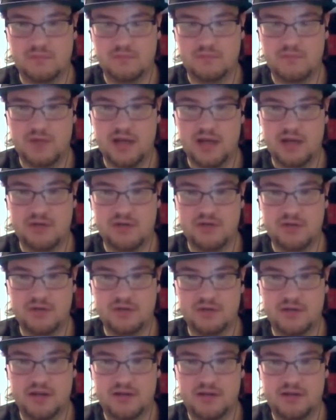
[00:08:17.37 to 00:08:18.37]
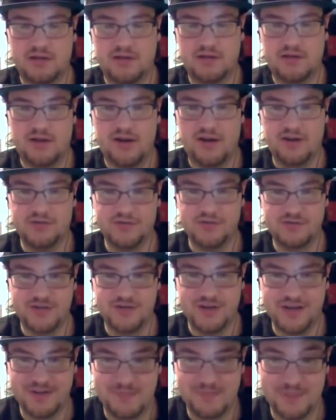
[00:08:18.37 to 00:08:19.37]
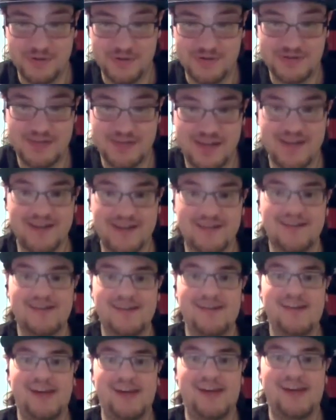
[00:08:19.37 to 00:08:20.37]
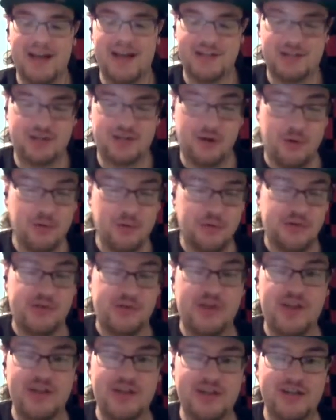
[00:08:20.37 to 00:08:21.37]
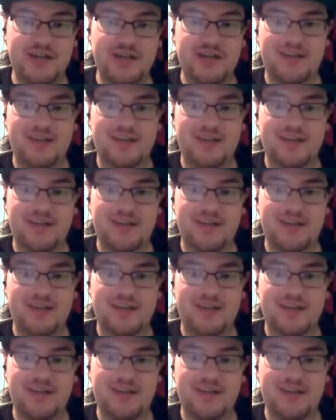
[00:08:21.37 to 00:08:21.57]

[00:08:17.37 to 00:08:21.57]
I agree with that 100%. I don't think